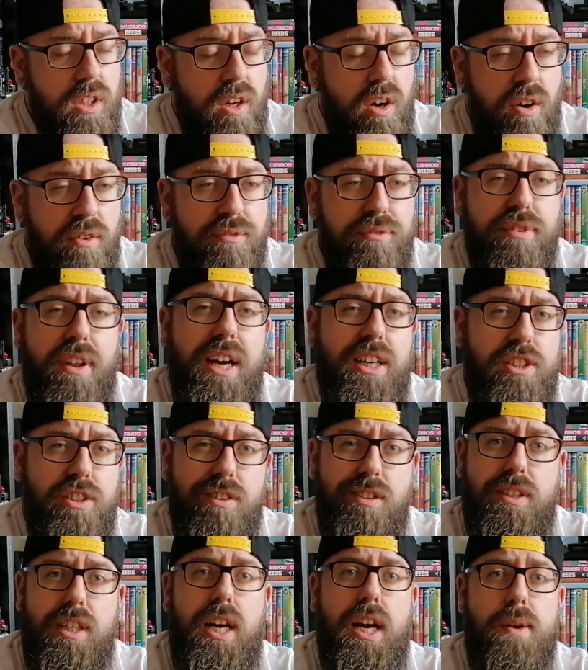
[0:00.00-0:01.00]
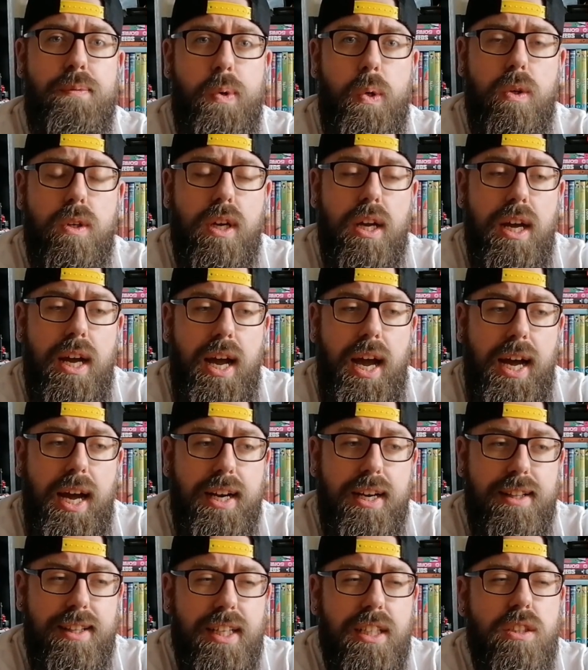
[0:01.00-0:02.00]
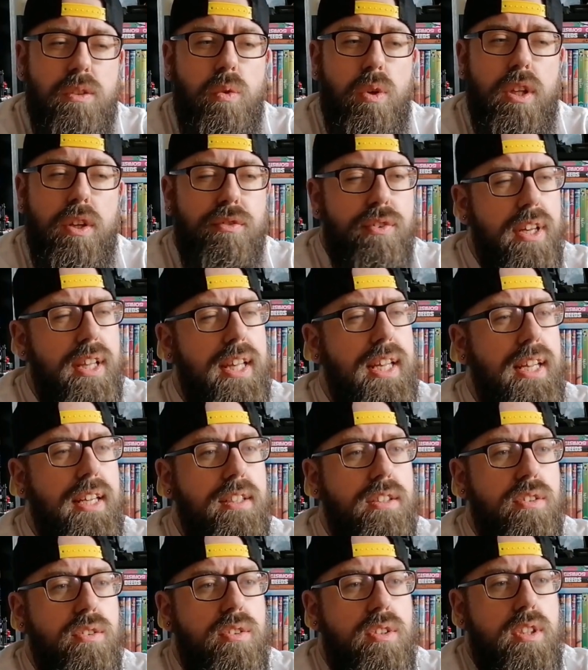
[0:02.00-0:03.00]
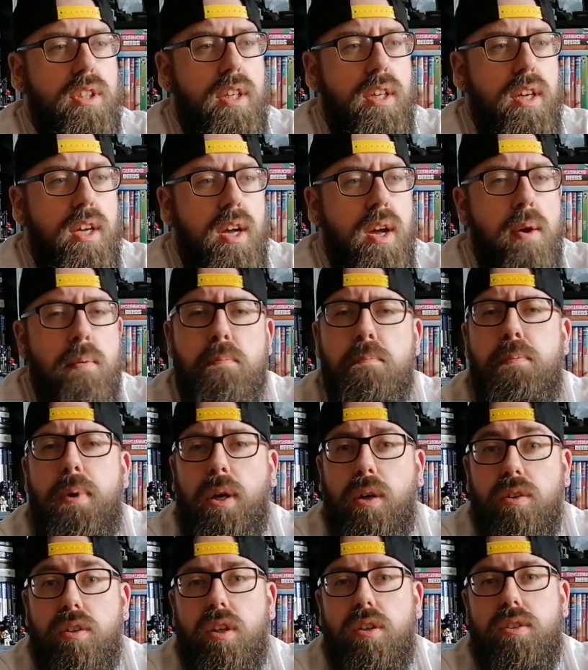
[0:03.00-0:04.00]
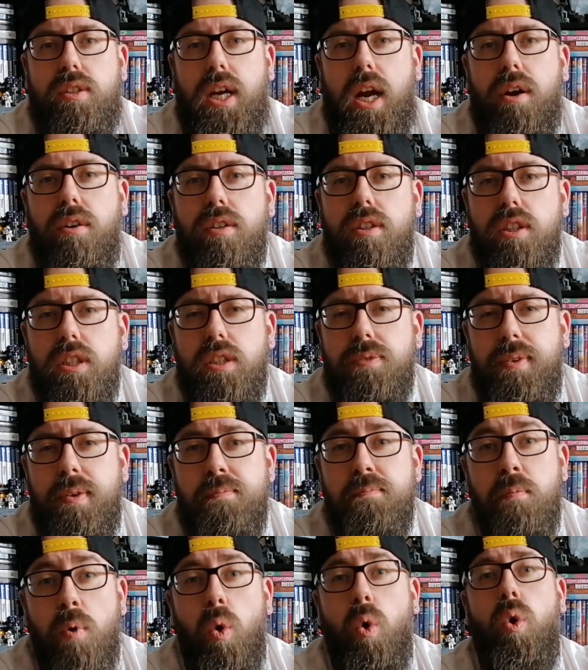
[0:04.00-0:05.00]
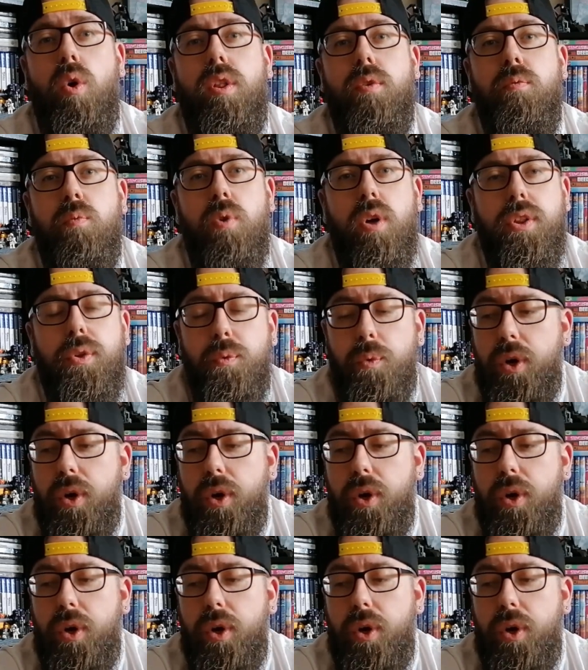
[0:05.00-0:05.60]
on Flash and Cyborg. And in this one, they really sort of build those characters to be more than what they